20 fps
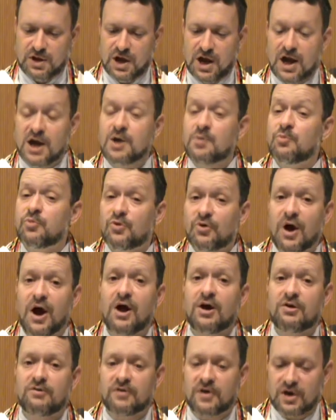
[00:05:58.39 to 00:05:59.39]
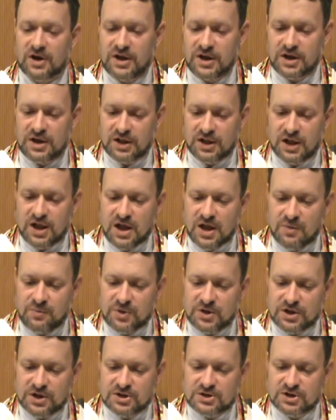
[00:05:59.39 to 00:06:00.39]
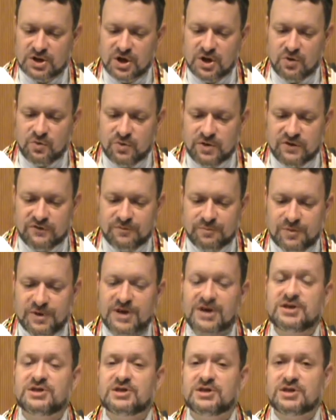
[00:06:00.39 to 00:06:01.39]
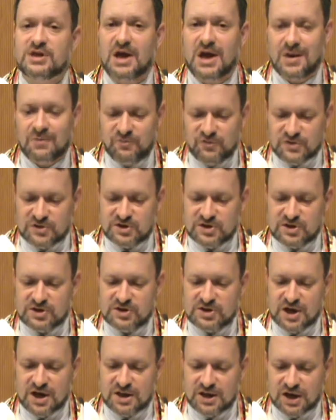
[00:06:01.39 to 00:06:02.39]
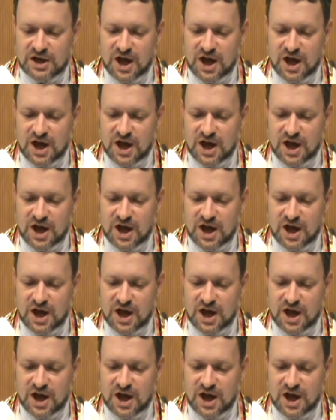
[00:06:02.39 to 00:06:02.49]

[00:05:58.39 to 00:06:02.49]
I am proud of our Kehillah because we have placed an emphasis on the